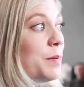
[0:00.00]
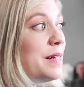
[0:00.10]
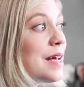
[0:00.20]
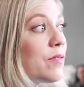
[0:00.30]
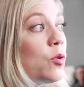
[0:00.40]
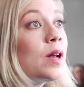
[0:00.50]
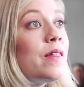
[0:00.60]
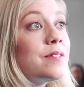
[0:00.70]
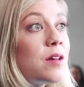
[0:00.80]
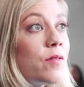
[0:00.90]
it means everyone in
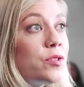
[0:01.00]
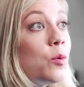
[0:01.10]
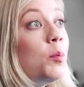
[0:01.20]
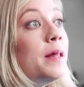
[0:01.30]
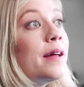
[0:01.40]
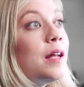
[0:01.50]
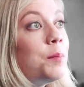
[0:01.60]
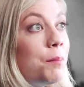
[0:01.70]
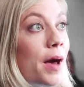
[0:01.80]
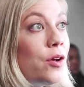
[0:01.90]
this office will be lined
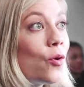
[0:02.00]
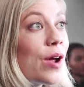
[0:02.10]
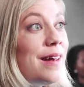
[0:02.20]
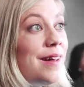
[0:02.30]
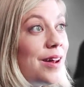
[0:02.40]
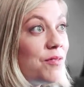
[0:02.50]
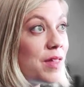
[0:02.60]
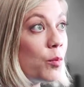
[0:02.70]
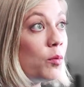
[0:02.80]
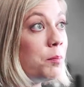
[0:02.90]
up at my door and none of
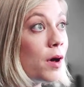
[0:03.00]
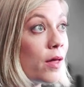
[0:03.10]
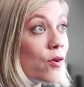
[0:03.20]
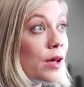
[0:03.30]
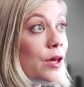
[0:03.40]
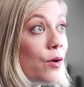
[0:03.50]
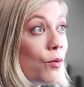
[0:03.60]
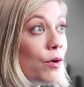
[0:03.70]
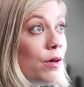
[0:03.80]
them will be bothering you.